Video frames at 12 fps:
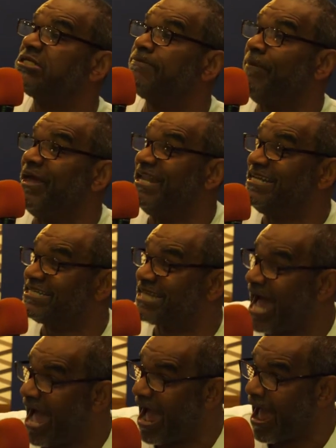spent
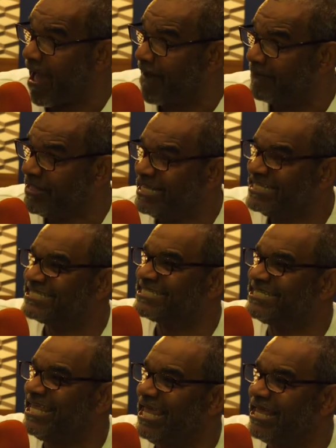time
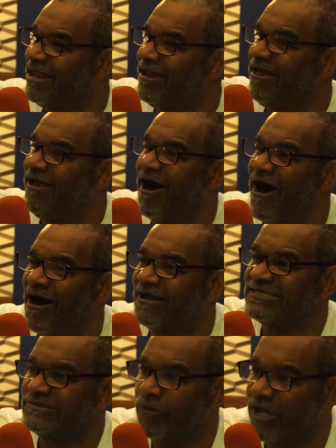seeking
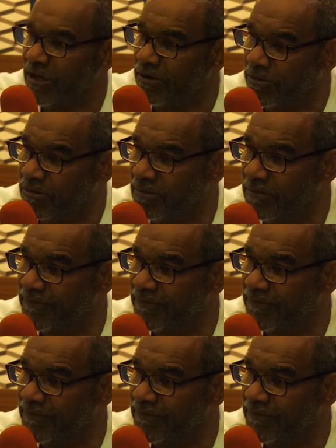God's will.